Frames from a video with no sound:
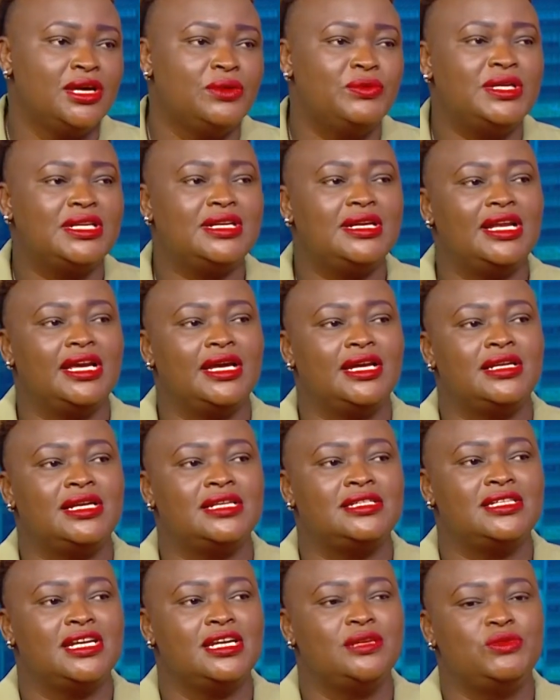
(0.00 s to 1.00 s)
we really had a
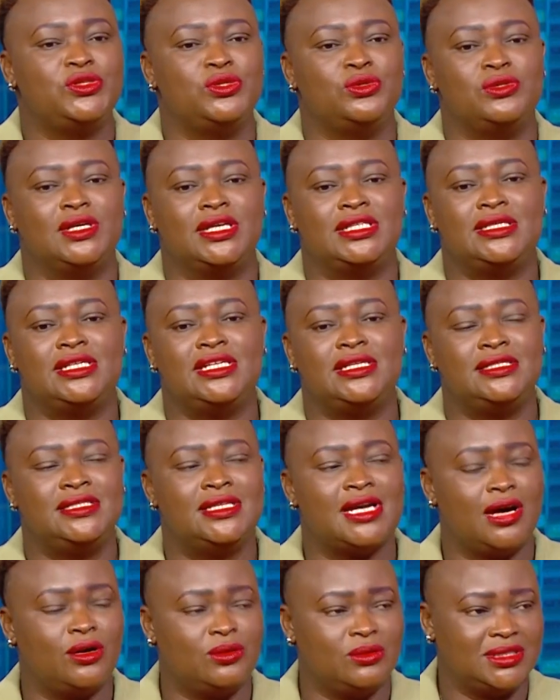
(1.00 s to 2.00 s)
time to sit
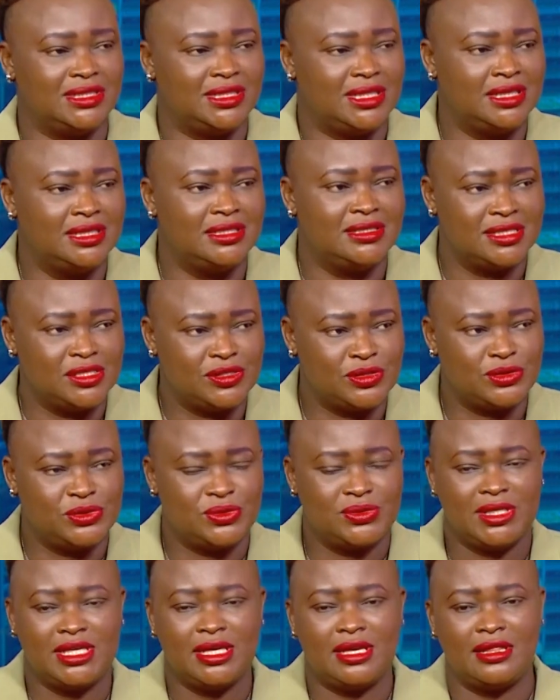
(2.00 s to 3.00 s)
down and reason
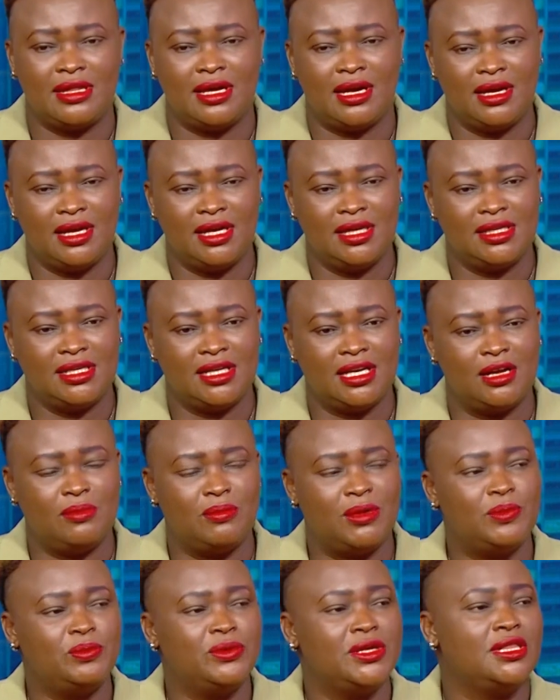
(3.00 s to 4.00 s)
together and come
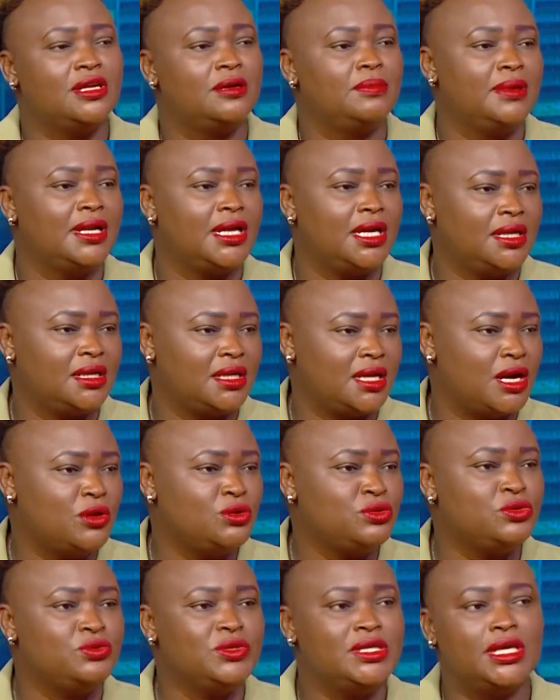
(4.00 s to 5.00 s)
up with a plan. How
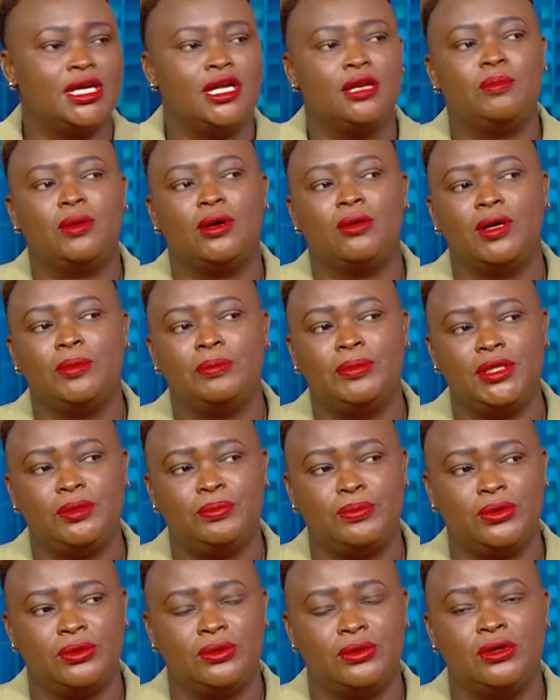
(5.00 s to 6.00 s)
do we help our
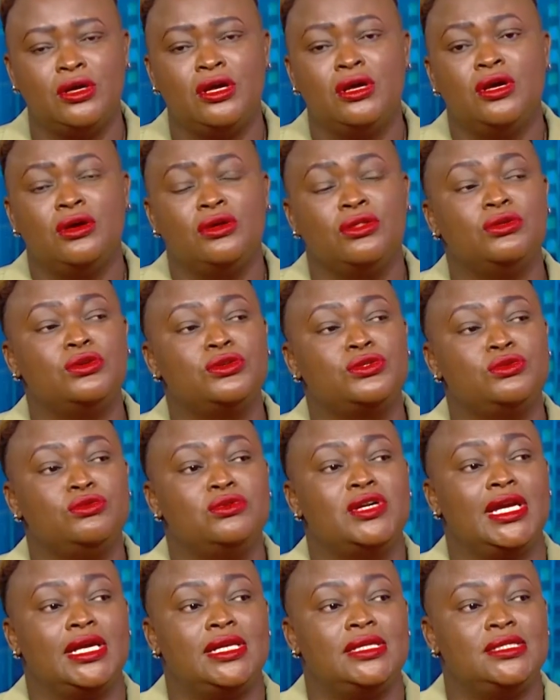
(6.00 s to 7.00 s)
people, those who
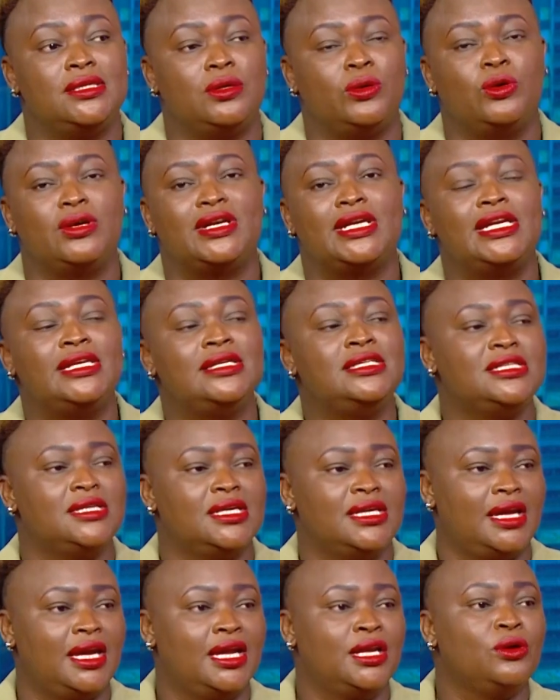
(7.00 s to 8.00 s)
had already
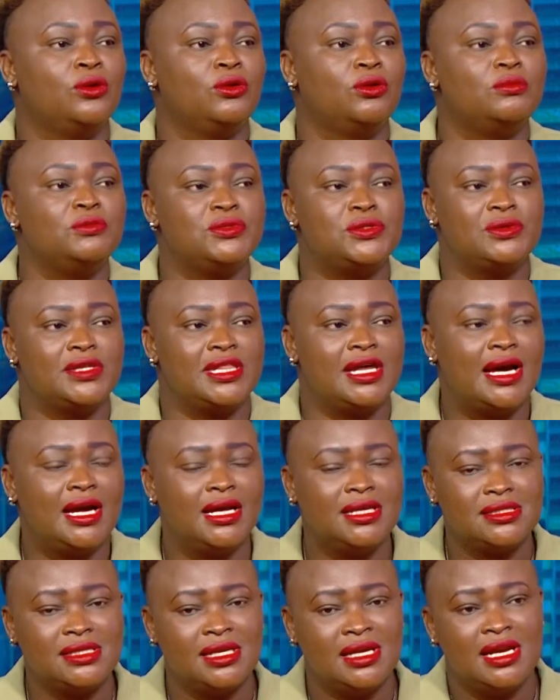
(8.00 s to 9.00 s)
had homes with
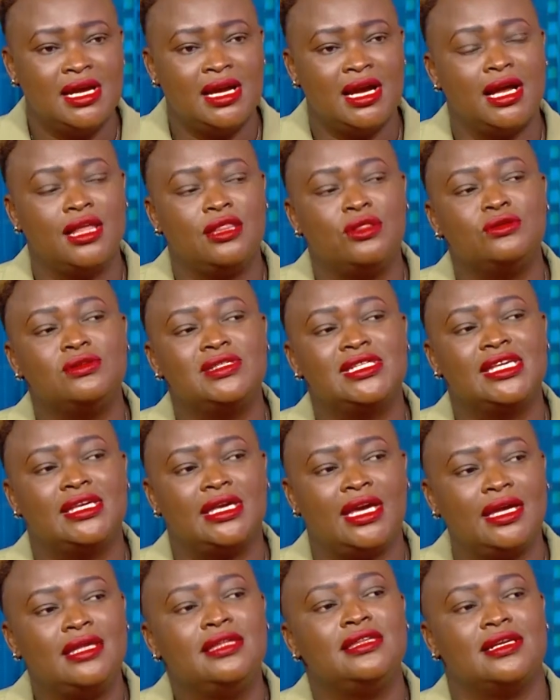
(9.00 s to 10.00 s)
us, and those
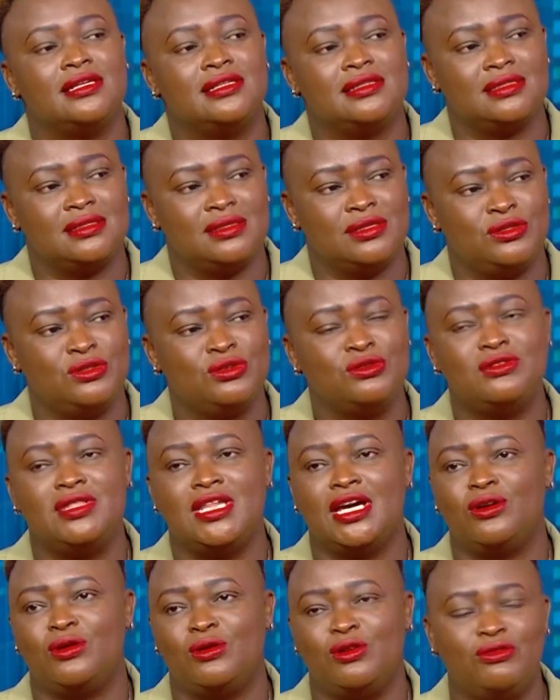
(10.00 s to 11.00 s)
Kenyans through
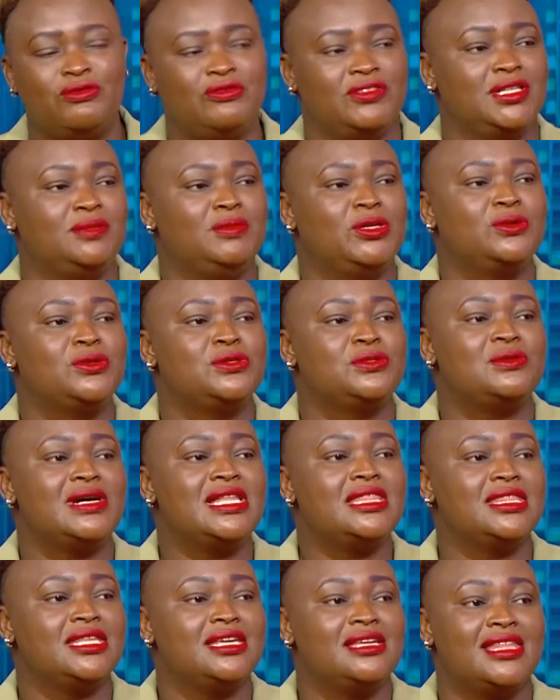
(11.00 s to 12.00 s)
the COVID? Because
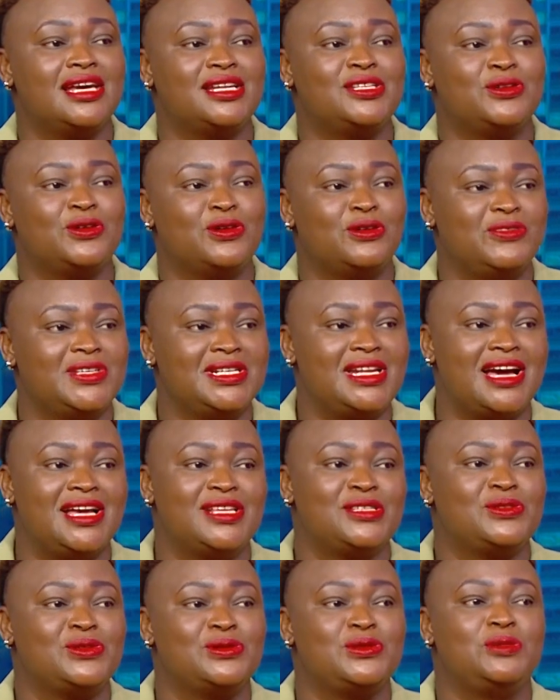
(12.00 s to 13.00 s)
one thing that COVID
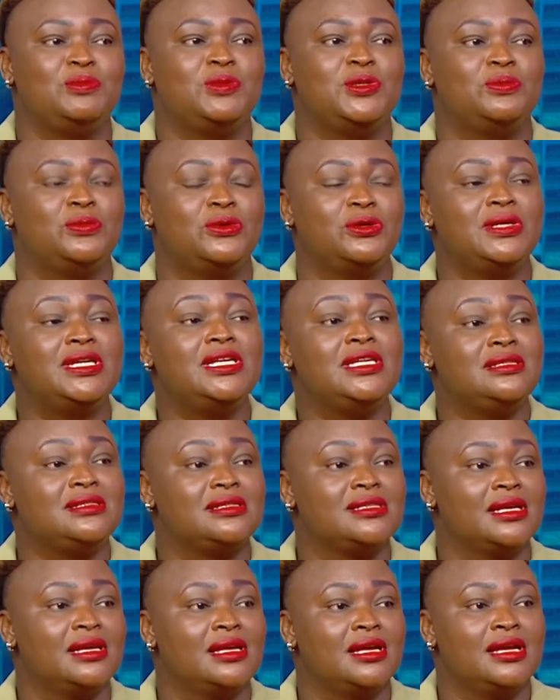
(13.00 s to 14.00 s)
has taught people
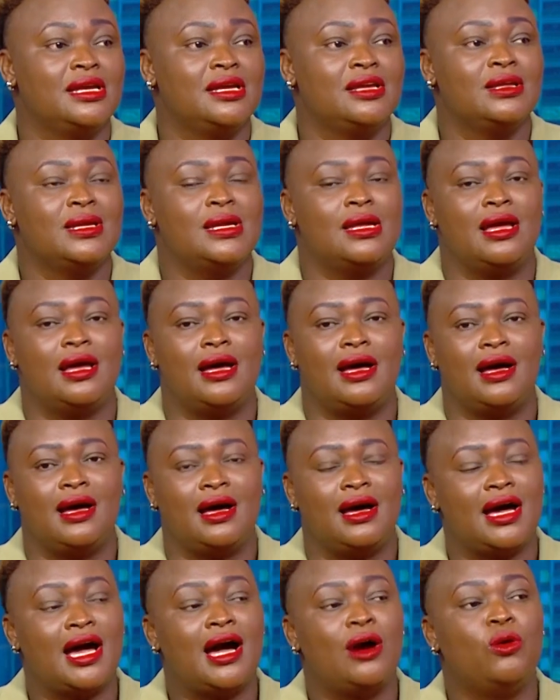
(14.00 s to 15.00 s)
is
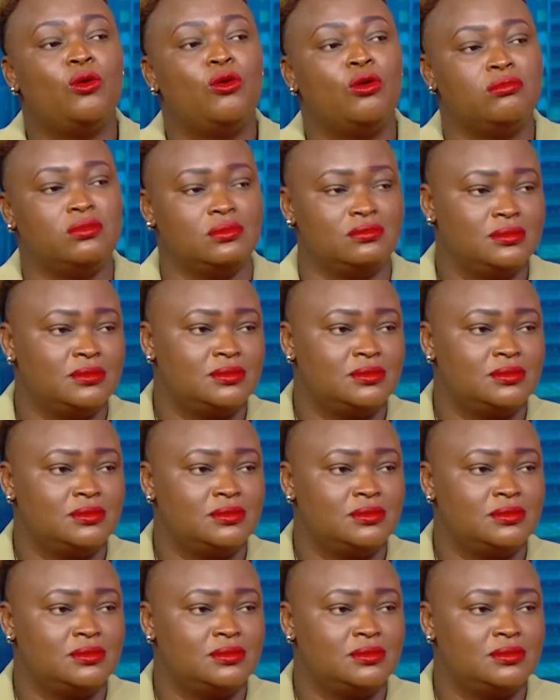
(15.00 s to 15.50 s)
a home